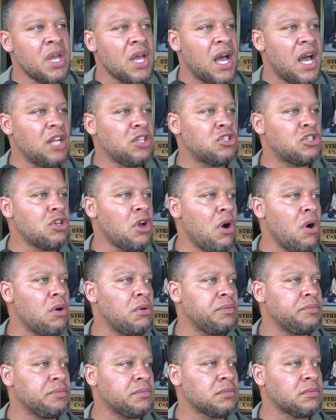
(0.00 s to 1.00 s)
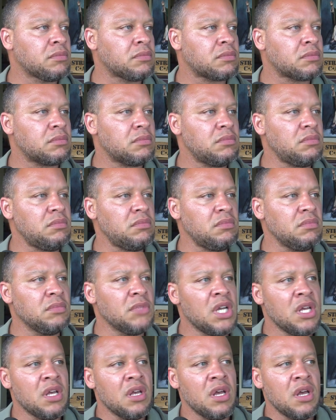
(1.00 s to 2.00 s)
And so,
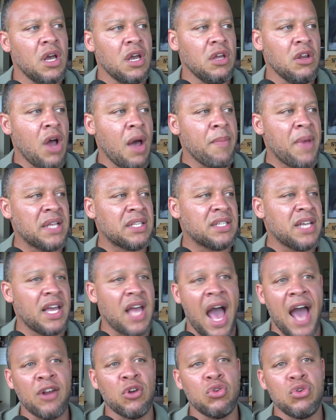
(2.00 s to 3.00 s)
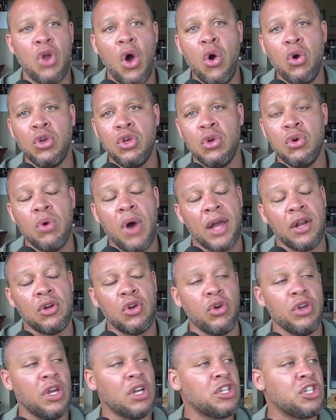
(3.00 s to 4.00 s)
you know, I'm not saying I don't know you, I don't know
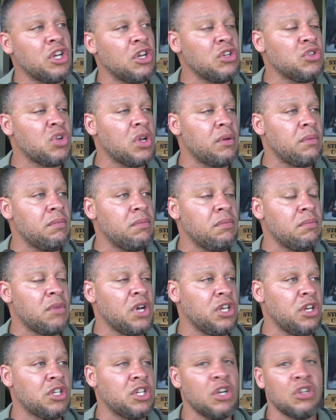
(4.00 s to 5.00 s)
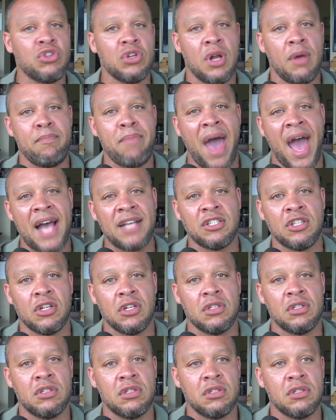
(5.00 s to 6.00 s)
your children, but your children are
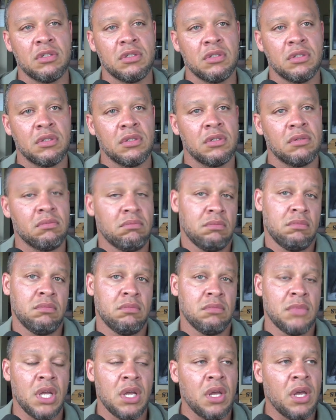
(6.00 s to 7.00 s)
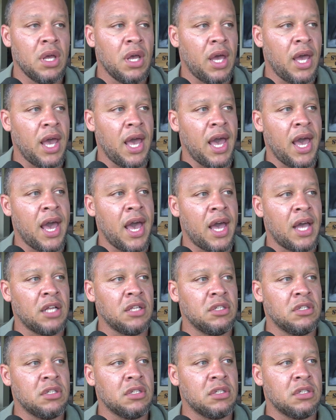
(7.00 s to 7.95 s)
bastards. And